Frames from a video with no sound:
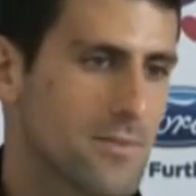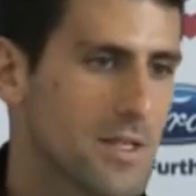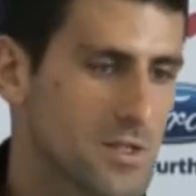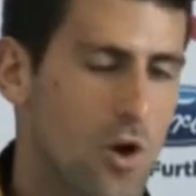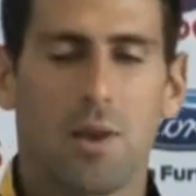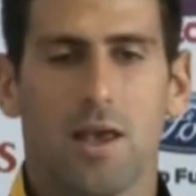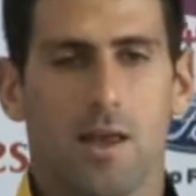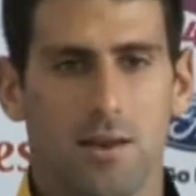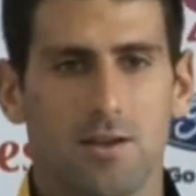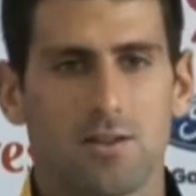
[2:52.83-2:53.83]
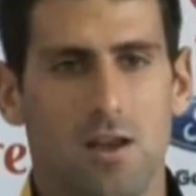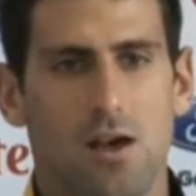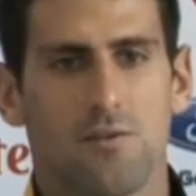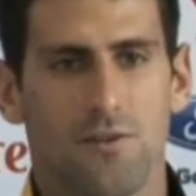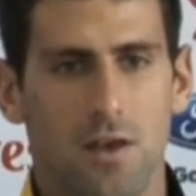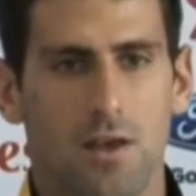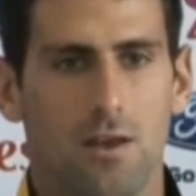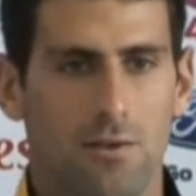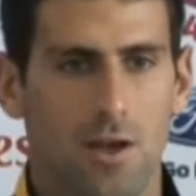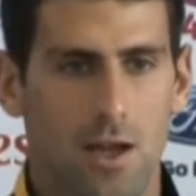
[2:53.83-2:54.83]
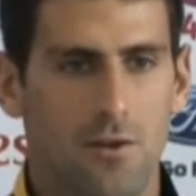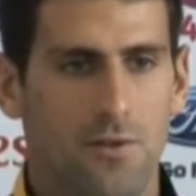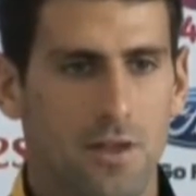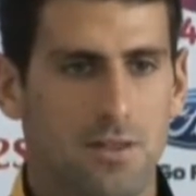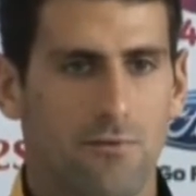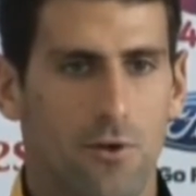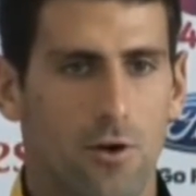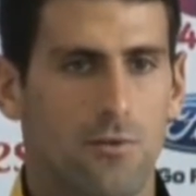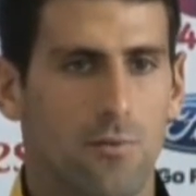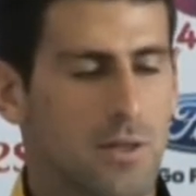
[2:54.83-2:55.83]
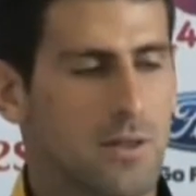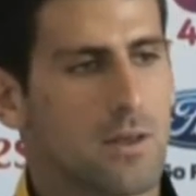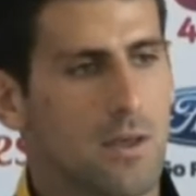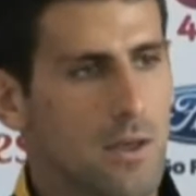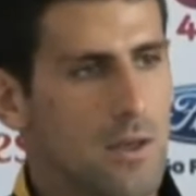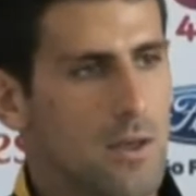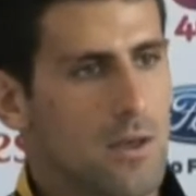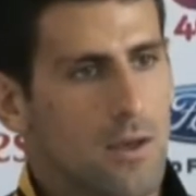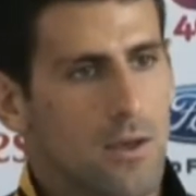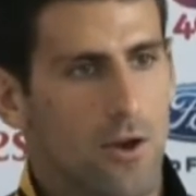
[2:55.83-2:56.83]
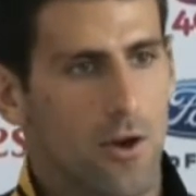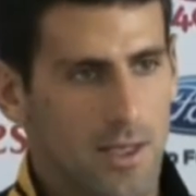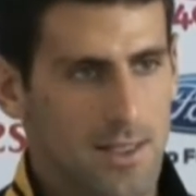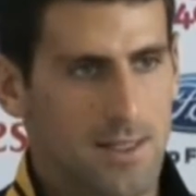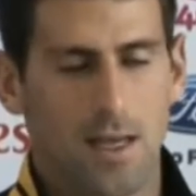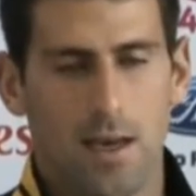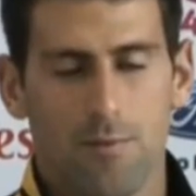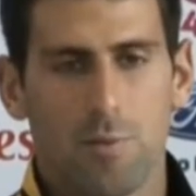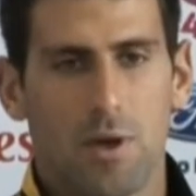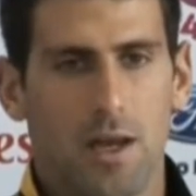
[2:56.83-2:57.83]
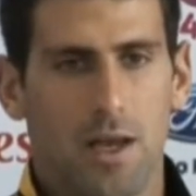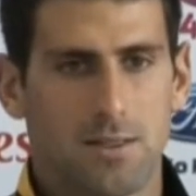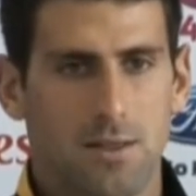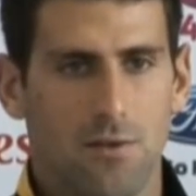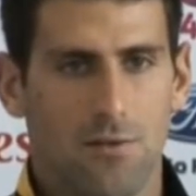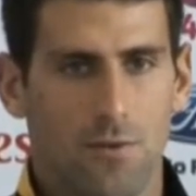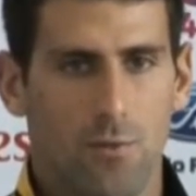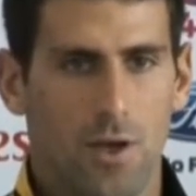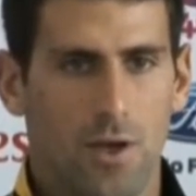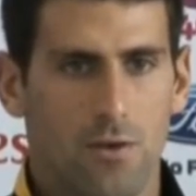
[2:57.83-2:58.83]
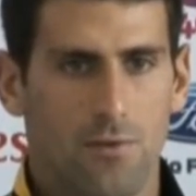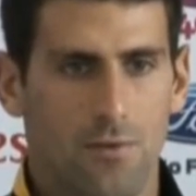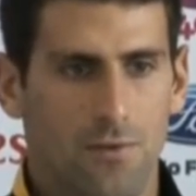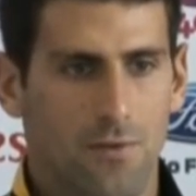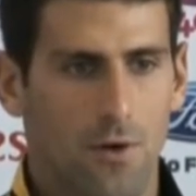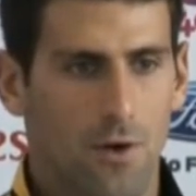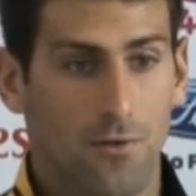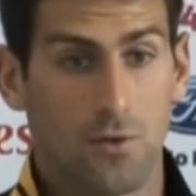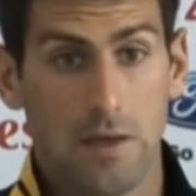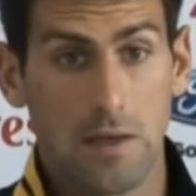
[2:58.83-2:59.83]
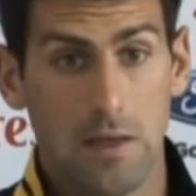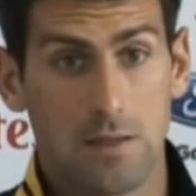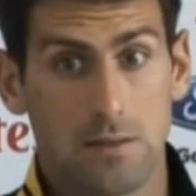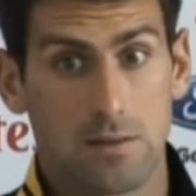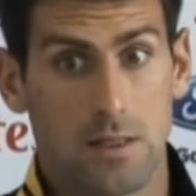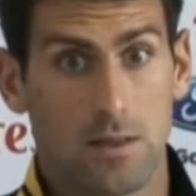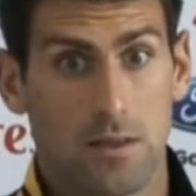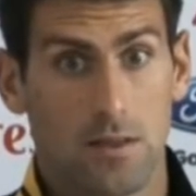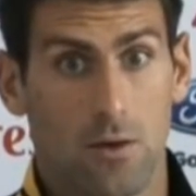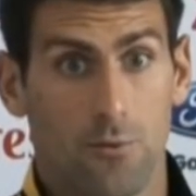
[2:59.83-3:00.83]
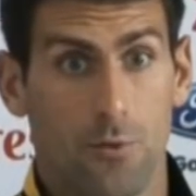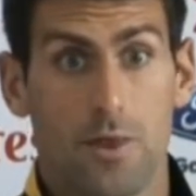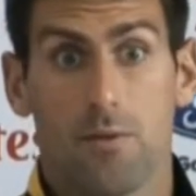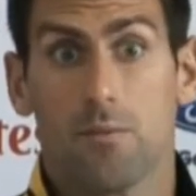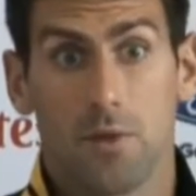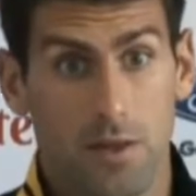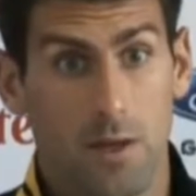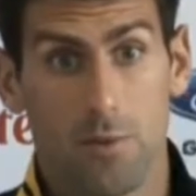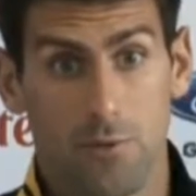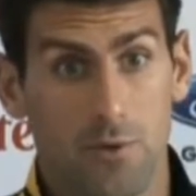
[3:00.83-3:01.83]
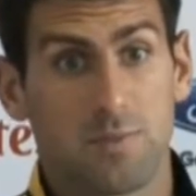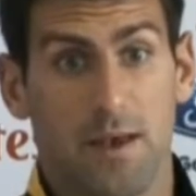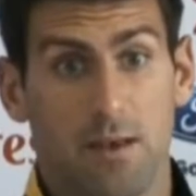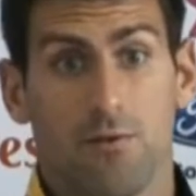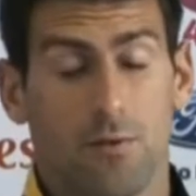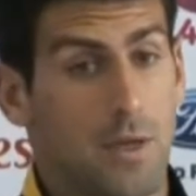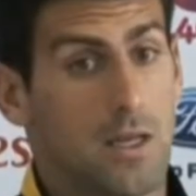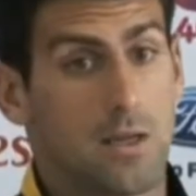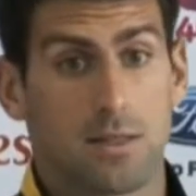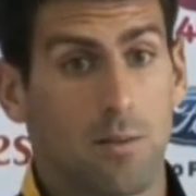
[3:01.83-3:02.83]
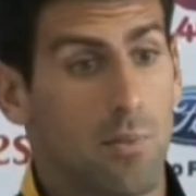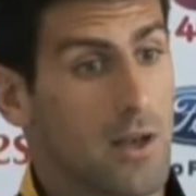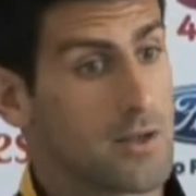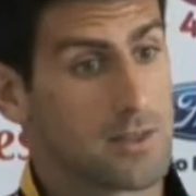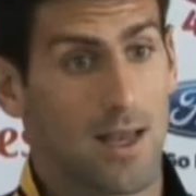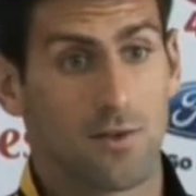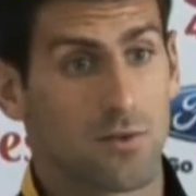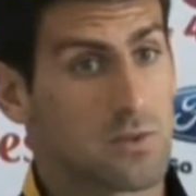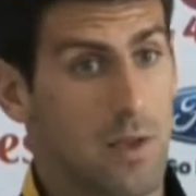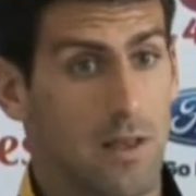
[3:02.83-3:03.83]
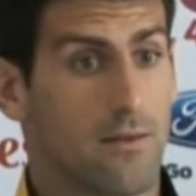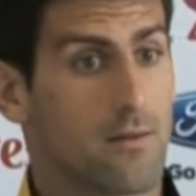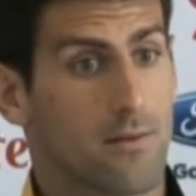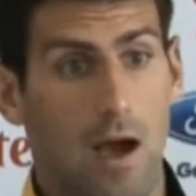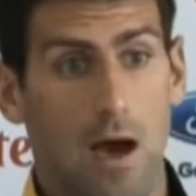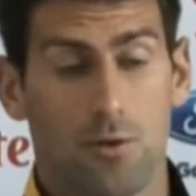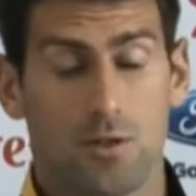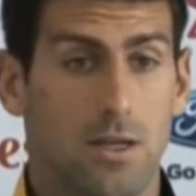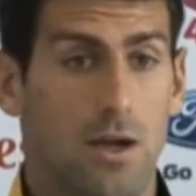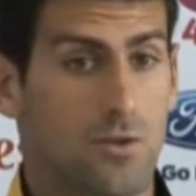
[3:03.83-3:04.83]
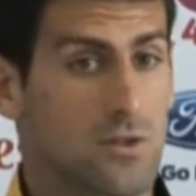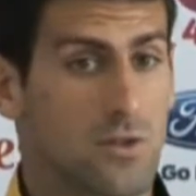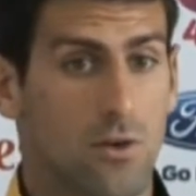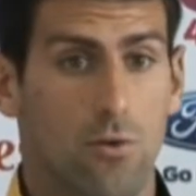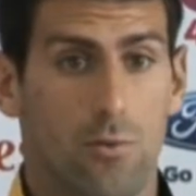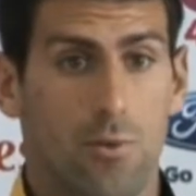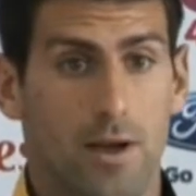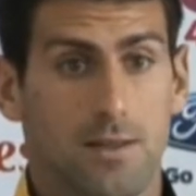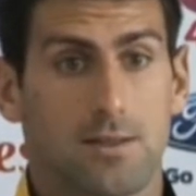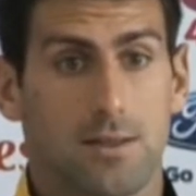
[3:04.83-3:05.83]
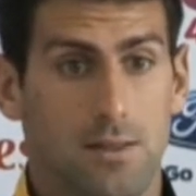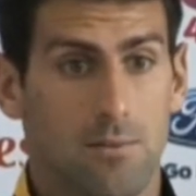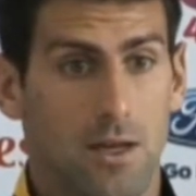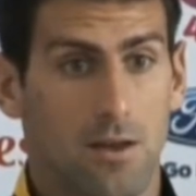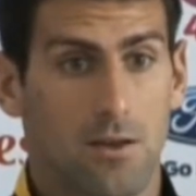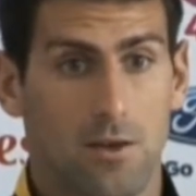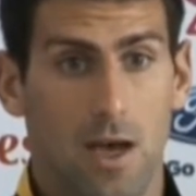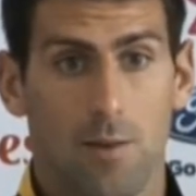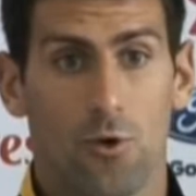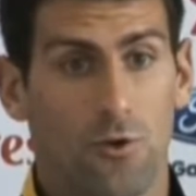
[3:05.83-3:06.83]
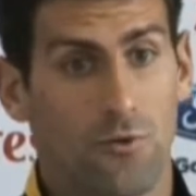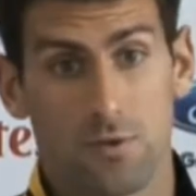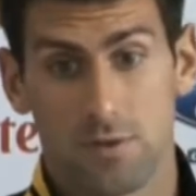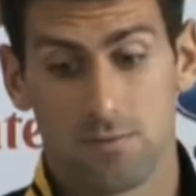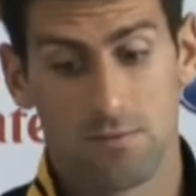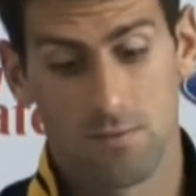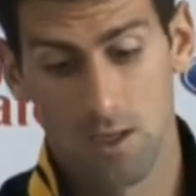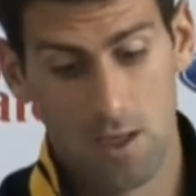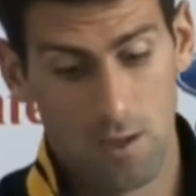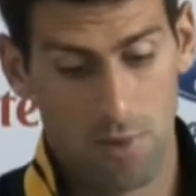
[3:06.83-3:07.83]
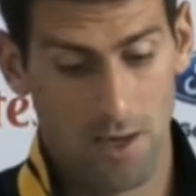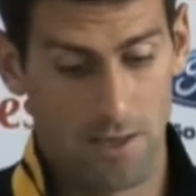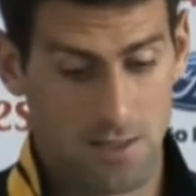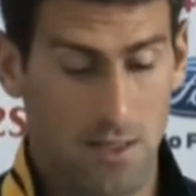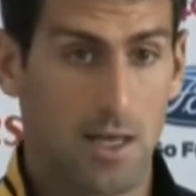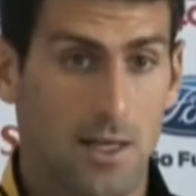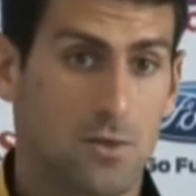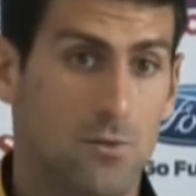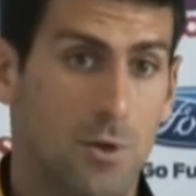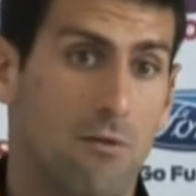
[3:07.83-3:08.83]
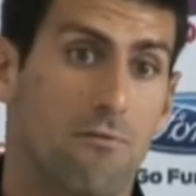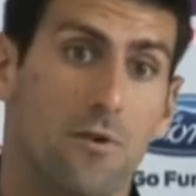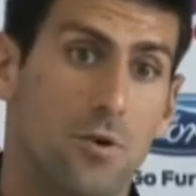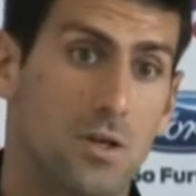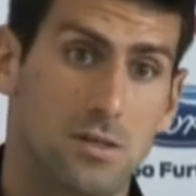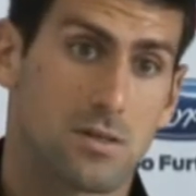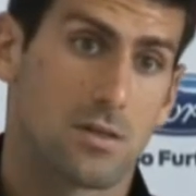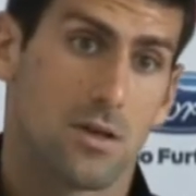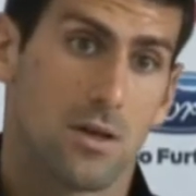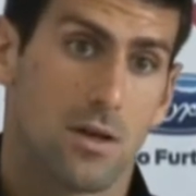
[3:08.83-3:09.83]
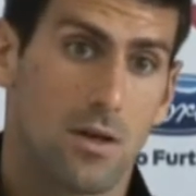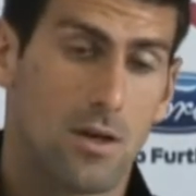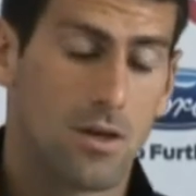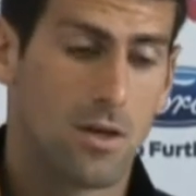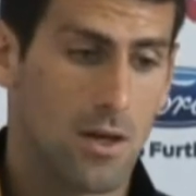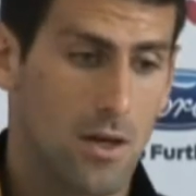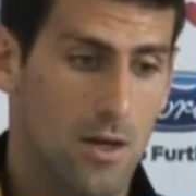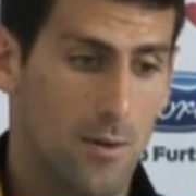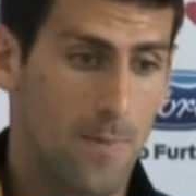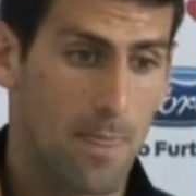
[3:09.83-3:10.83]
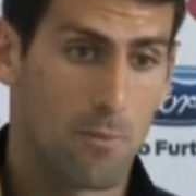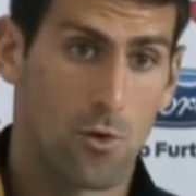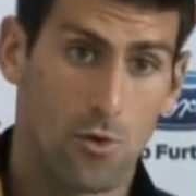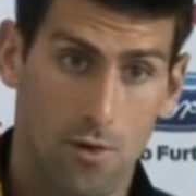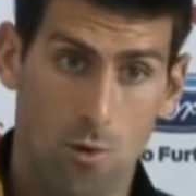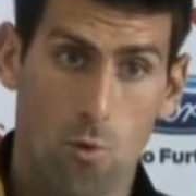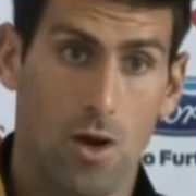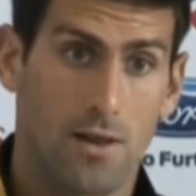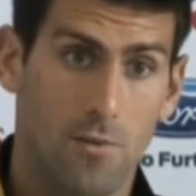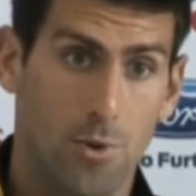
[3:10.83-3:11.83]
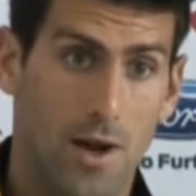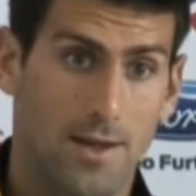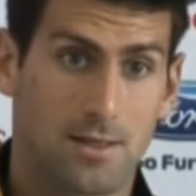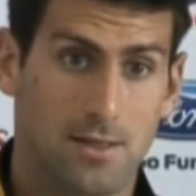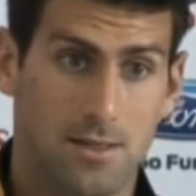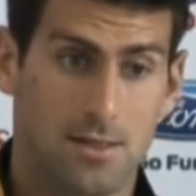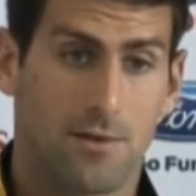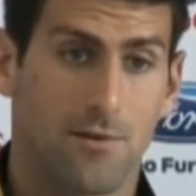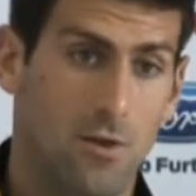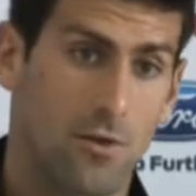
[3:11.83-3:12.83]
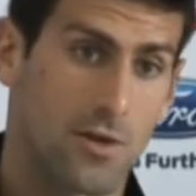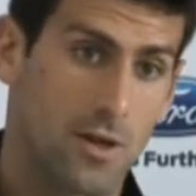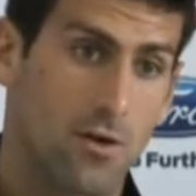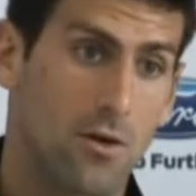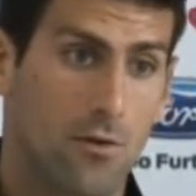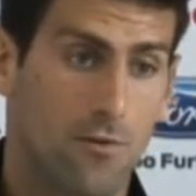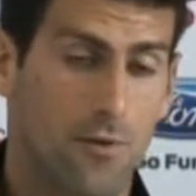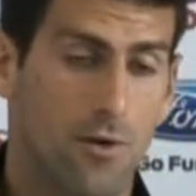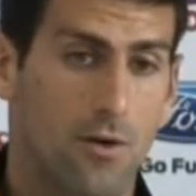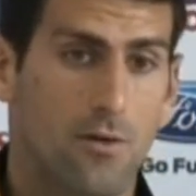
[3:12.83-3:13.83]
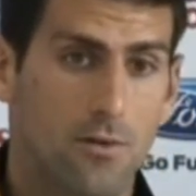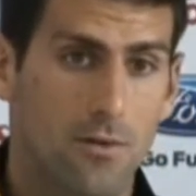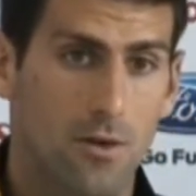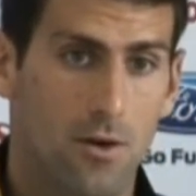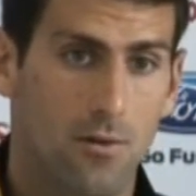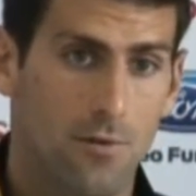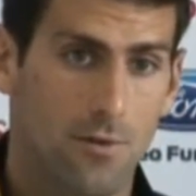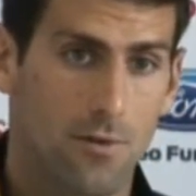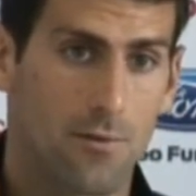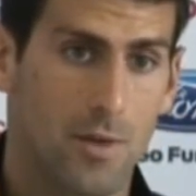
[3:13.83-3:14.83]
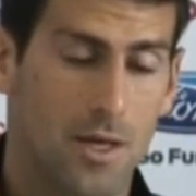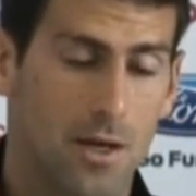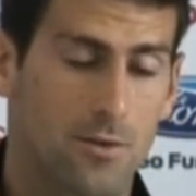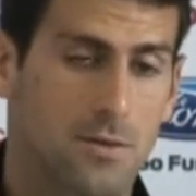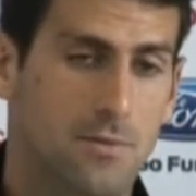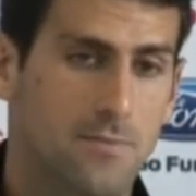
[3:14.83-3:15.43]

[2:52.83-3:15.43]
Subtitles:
it's complicated. There's a lot of things involved, but as I said, everybody has a different way of routines and of rhythm they've been respecting for many years. Some players like to spend hours and hours on the court practicing. Somebody don't. I'm one of those players that likes to really focus more on quality practices, even though they don't go for many hours.